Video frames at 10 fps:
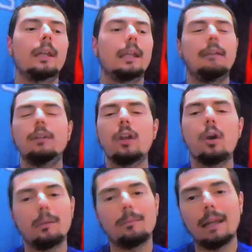Even though
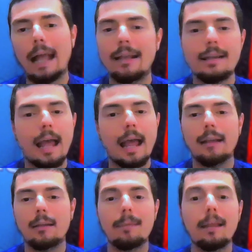he might have not
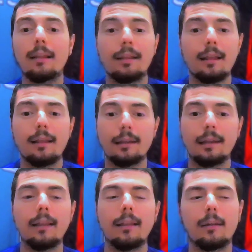had the best success
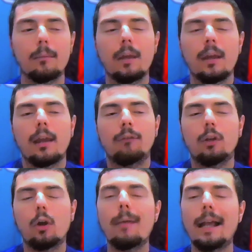against him, if you
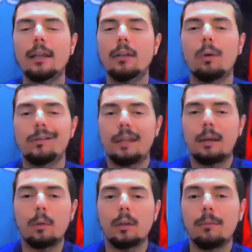go back and you watch
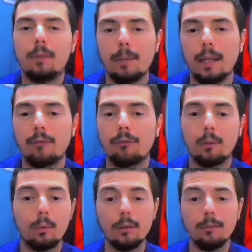that Williams Zepeda
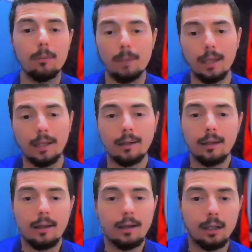fight, Williams Zepeda
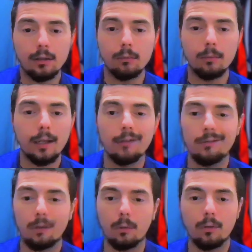cut the ring on
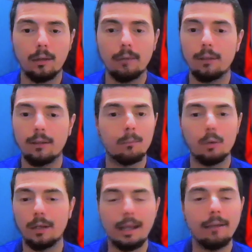Shakur Stevenson more
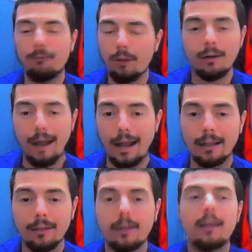than any fighter
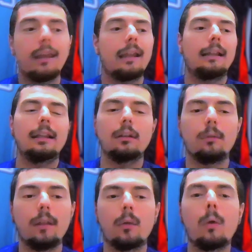has. And I think the
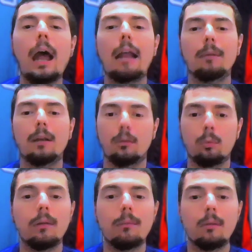reason why is because
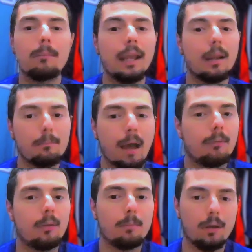Williams Zepeda
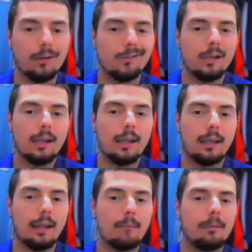pops a punch.
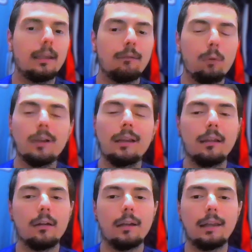And I believe once he
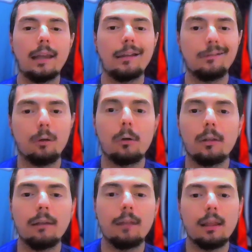started getting Shakur
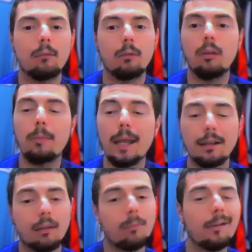Stevenson's respect,
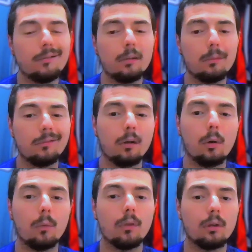especially when
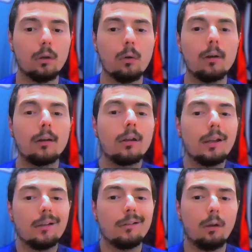Shakur was in the corner,
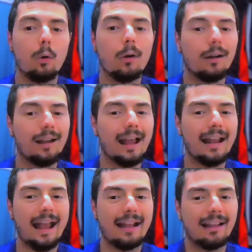Shakur kind
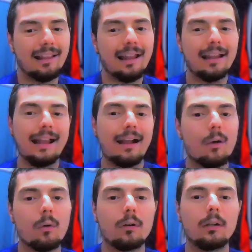of had to stay in that
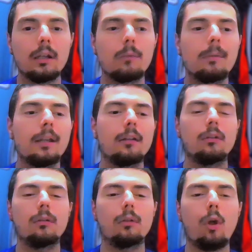corner a little bit
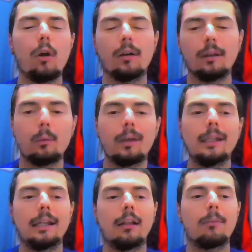longer than what
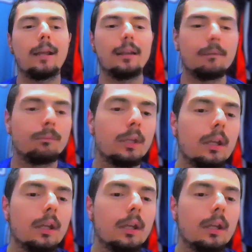he expected.